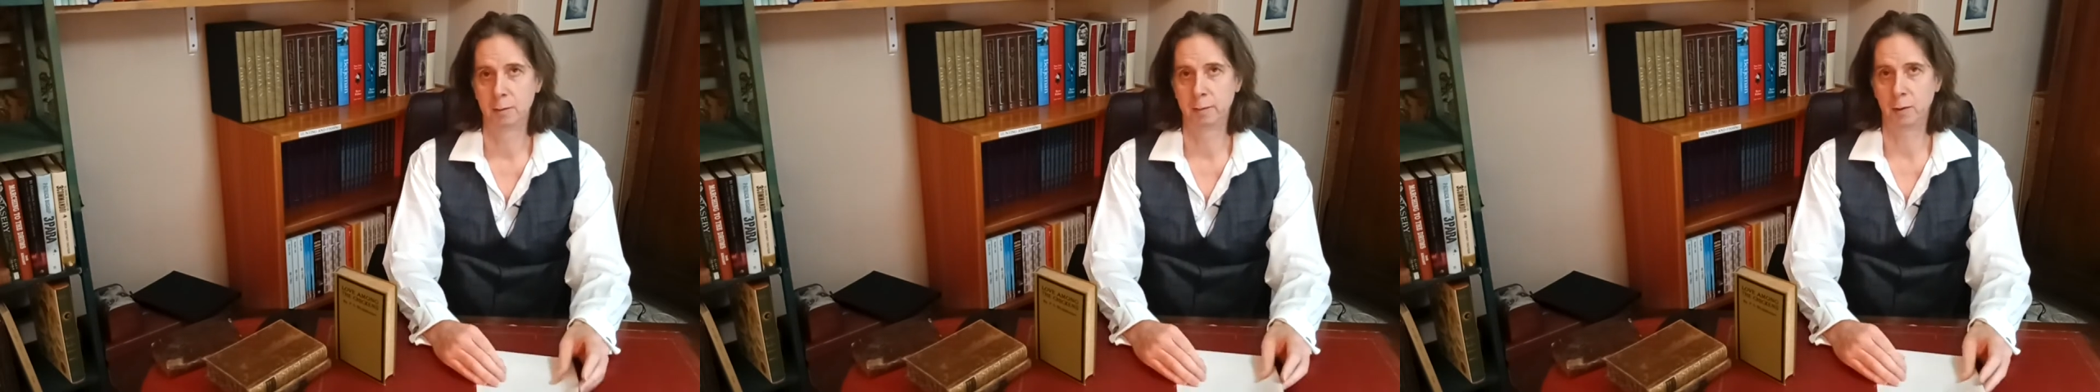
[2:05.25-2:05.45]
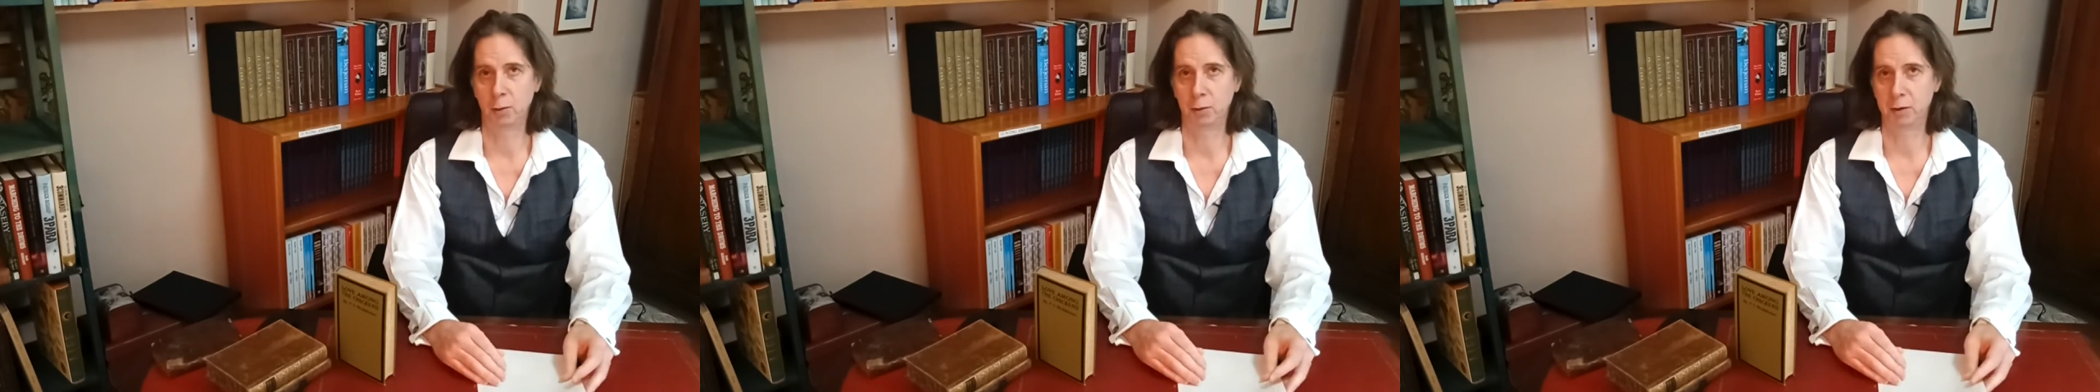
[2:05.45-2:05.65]

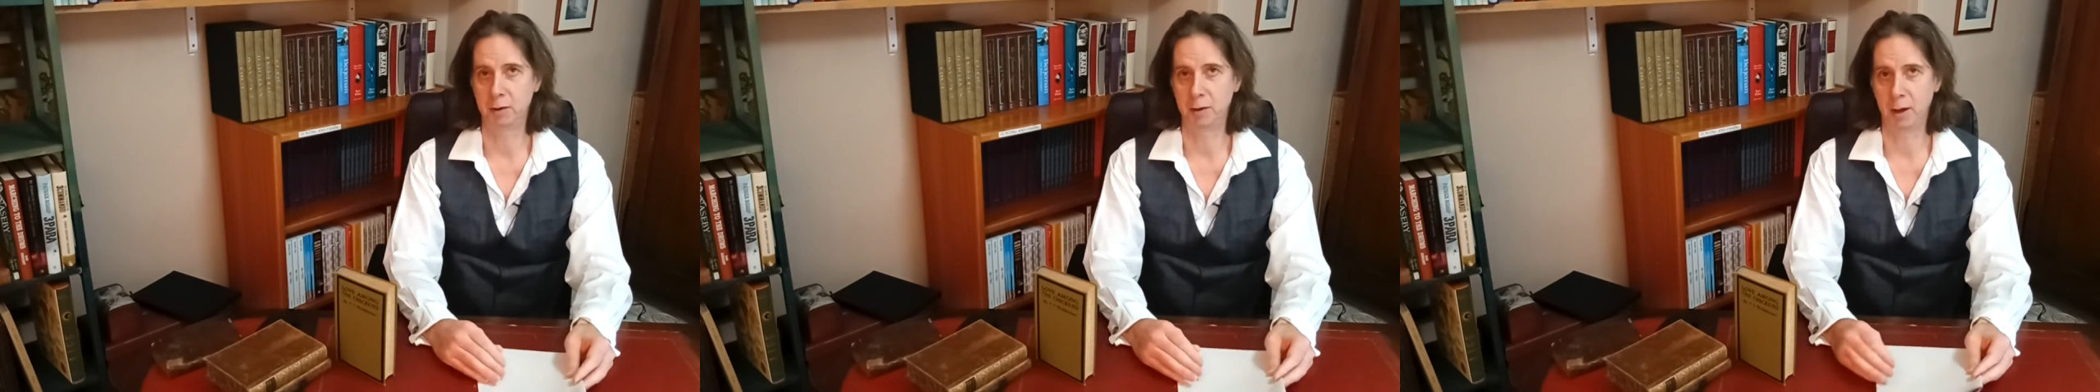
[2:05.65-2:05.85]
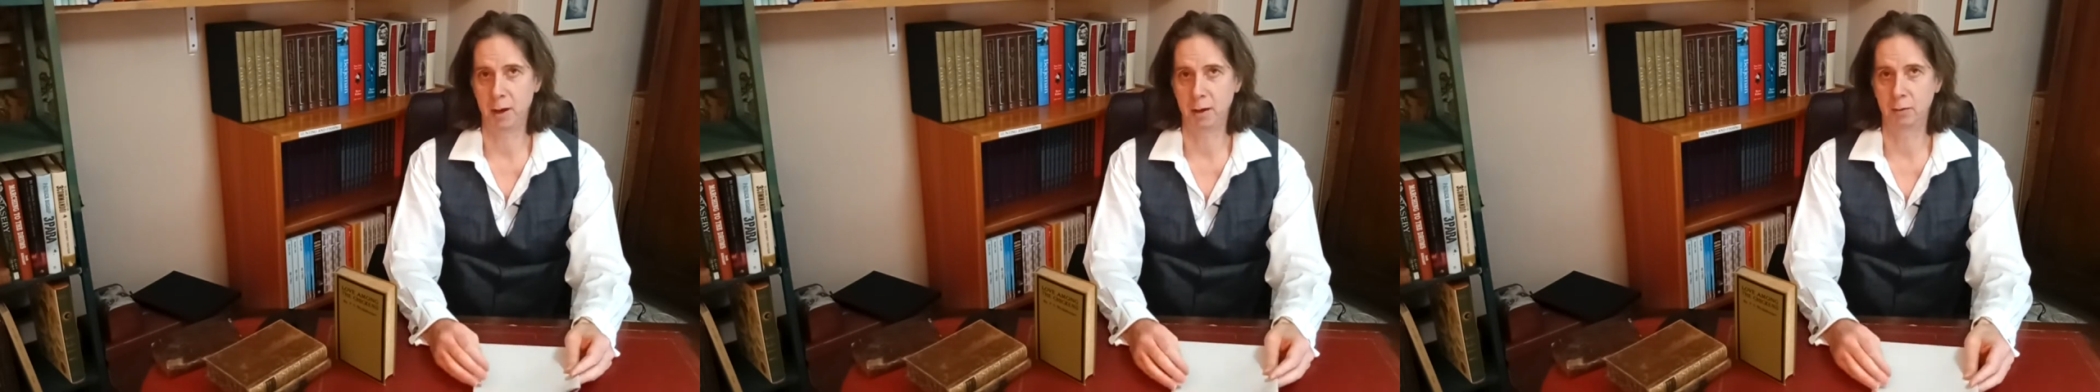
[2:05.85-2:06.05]

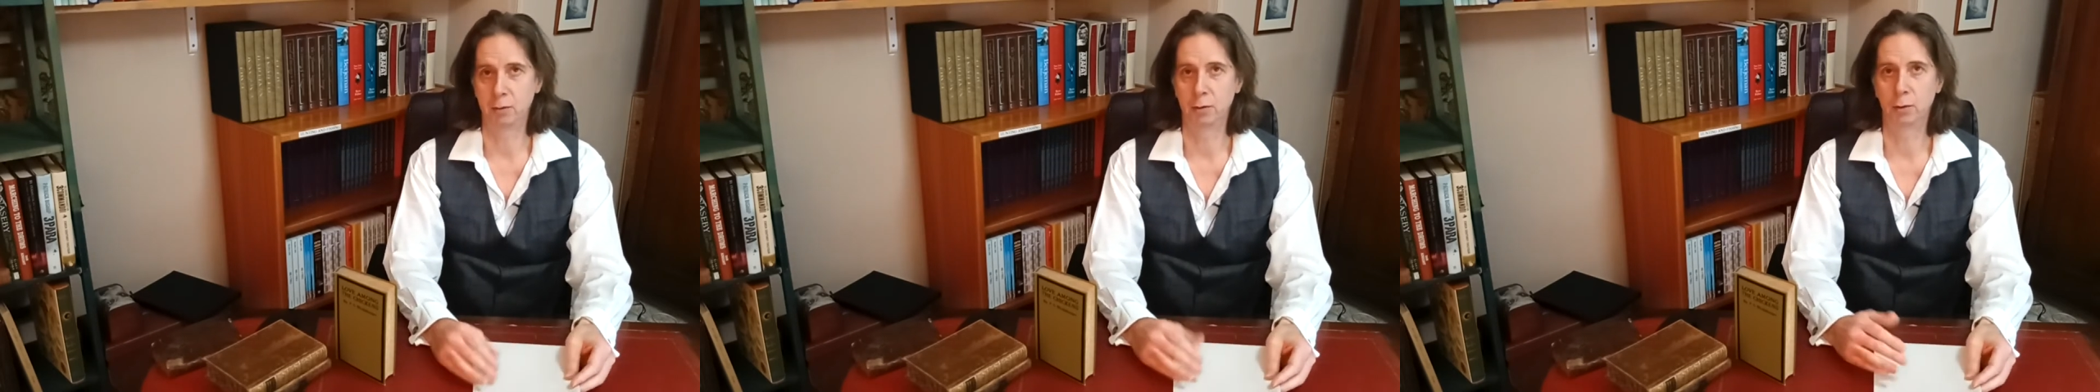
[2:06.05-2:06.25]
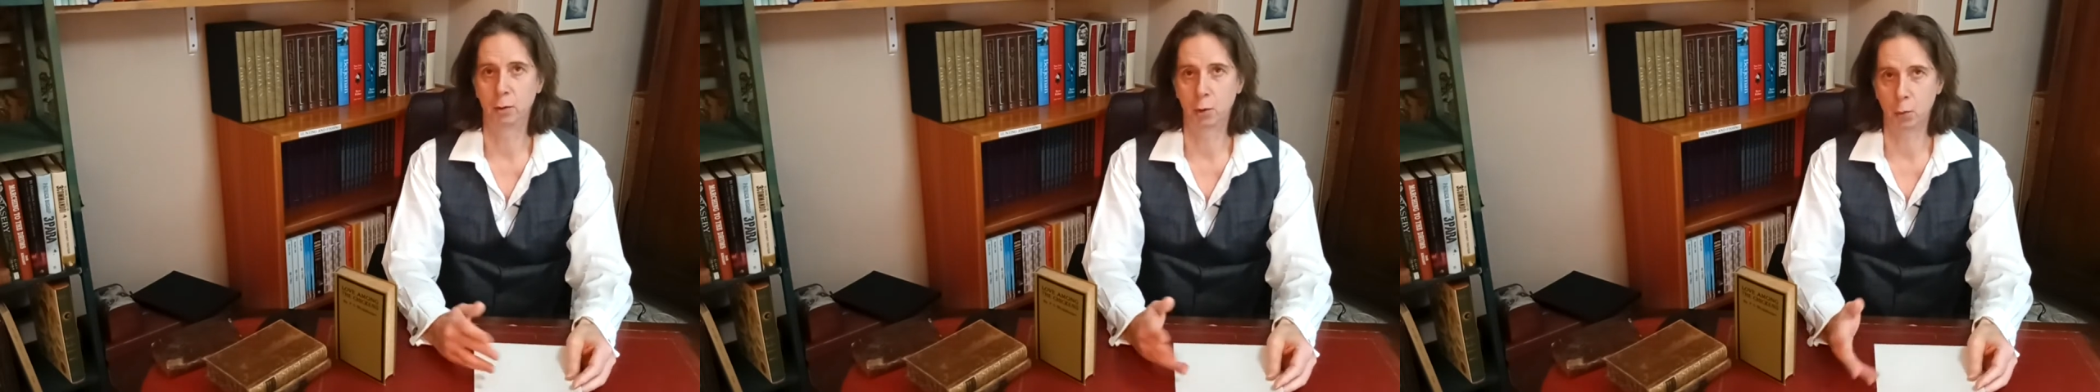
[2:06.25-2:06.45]
folded
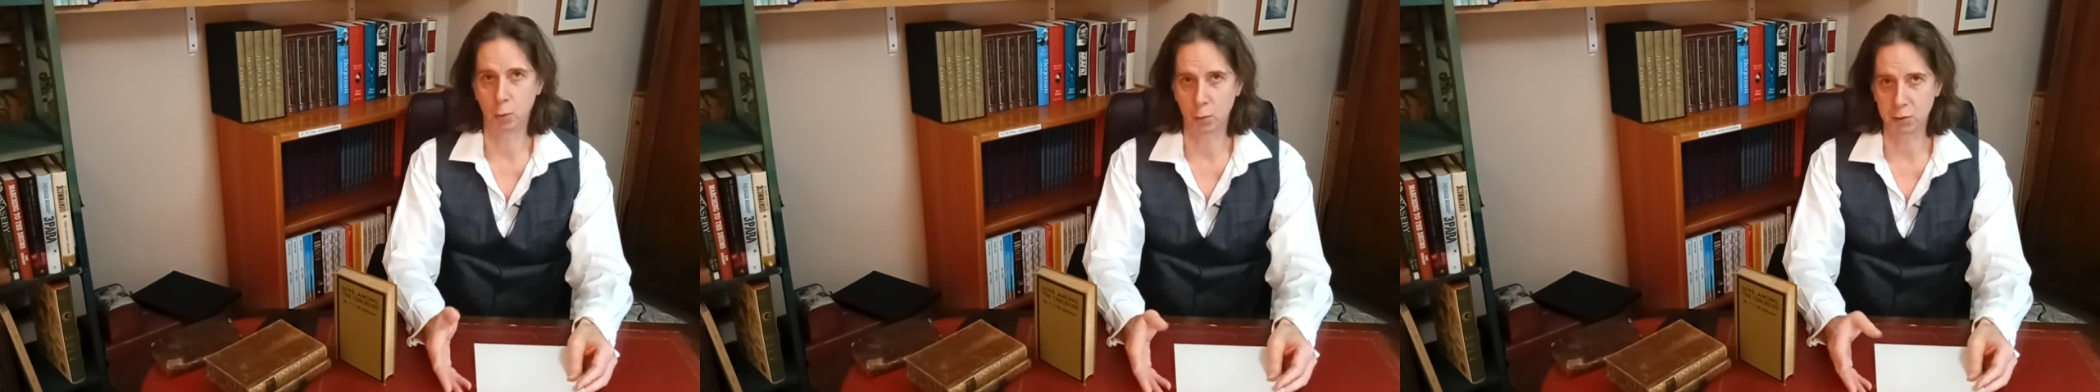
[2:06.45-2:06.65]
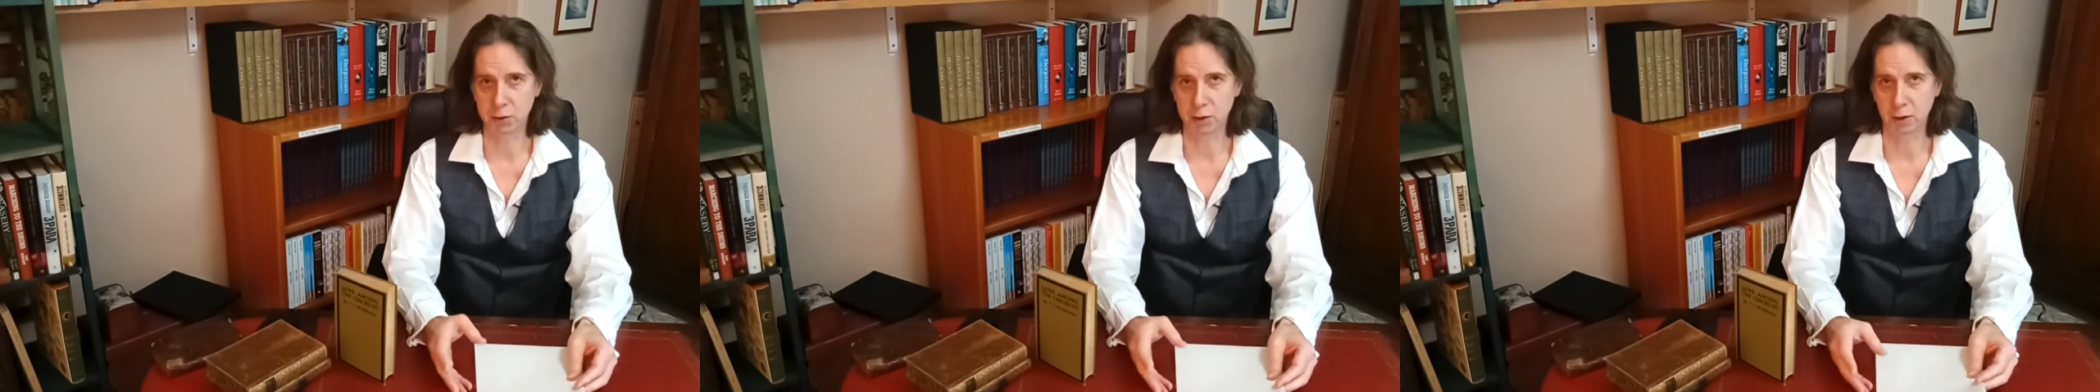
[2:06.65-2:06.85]
again,
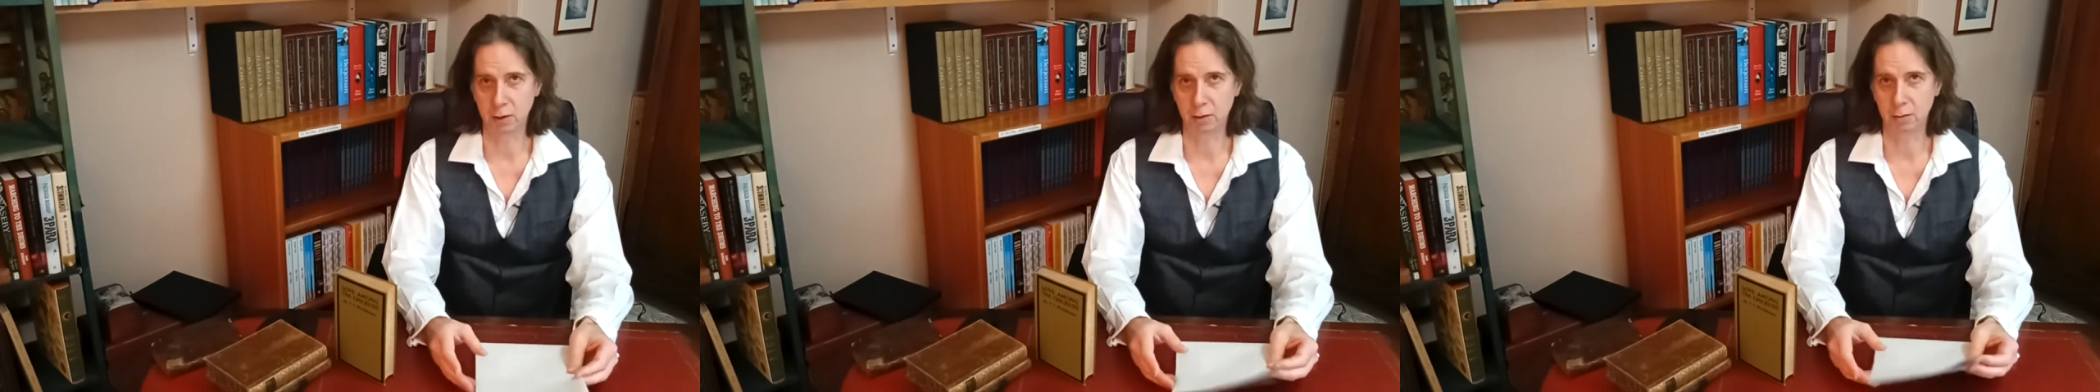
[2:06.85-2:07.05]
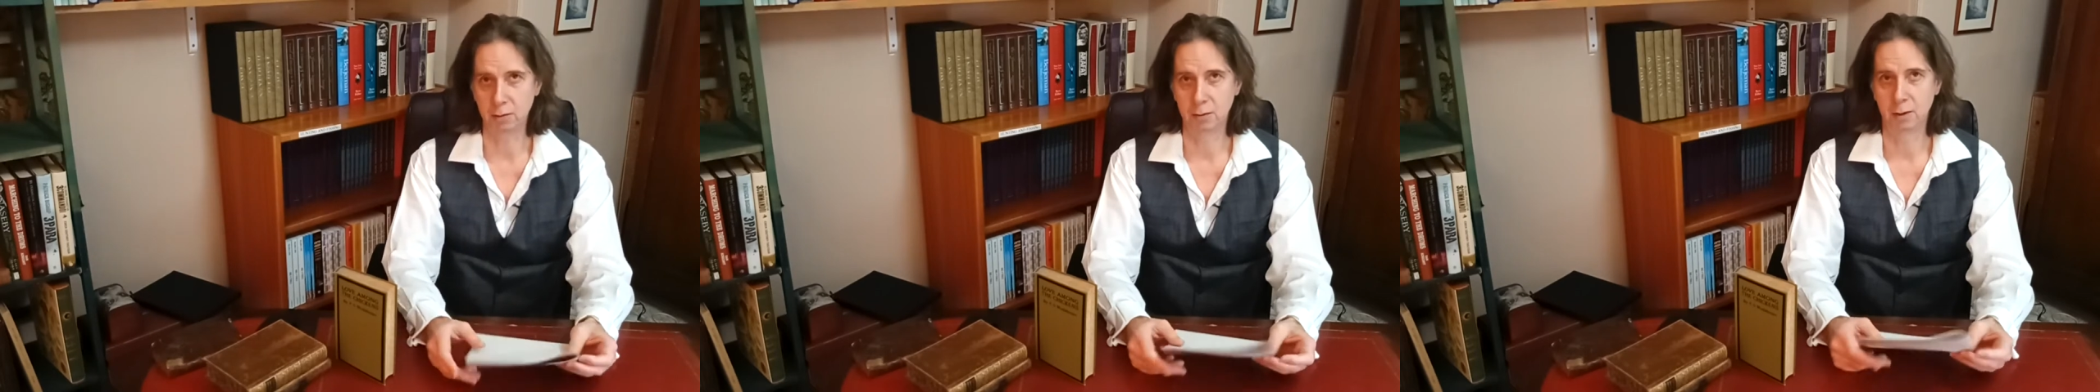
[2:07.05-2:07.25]

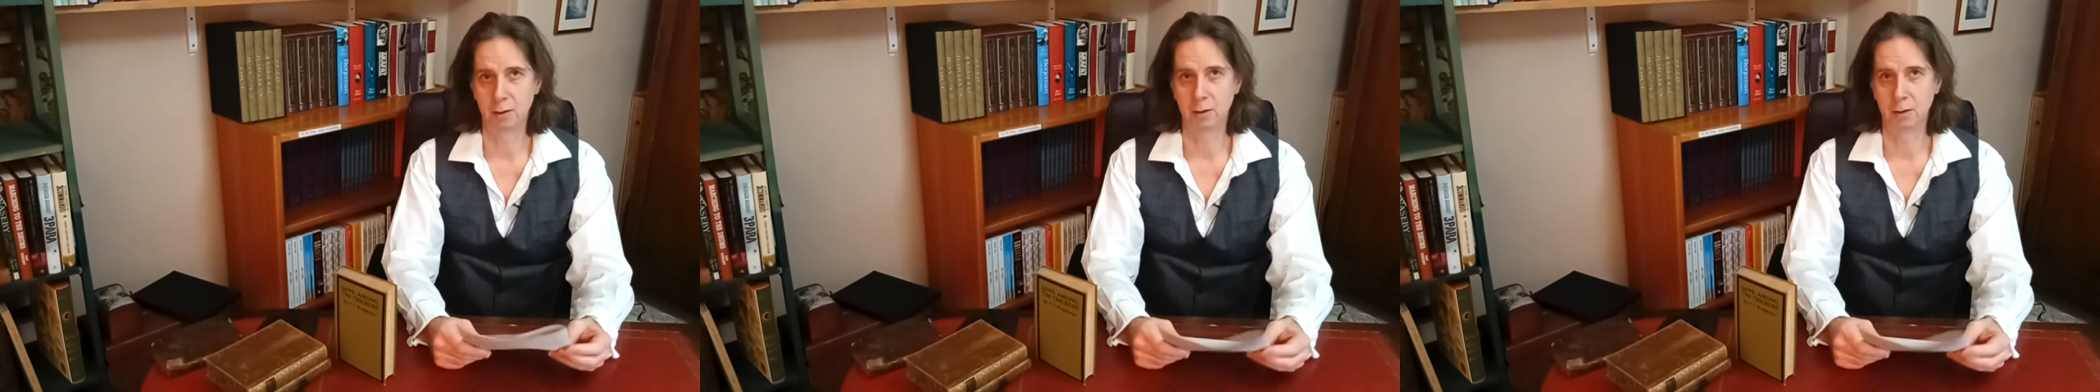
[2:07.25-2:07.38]
quarto,